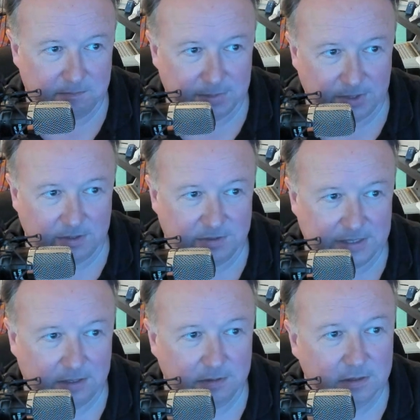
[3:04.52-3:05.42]
like build
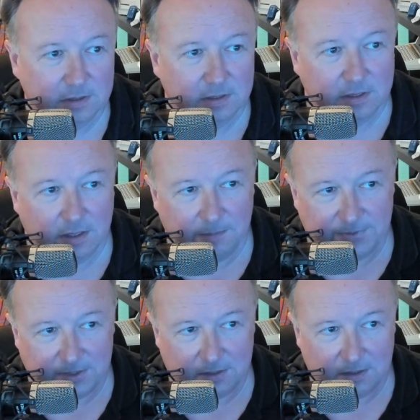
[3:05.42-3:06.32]
this out,
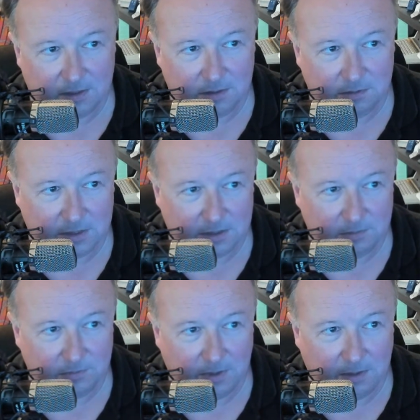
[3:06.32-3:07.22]
I'm thinking,
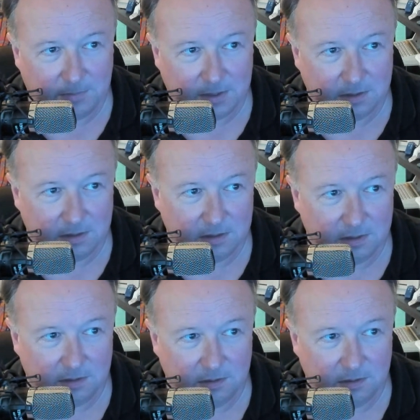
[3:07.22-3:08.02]
okay, I might,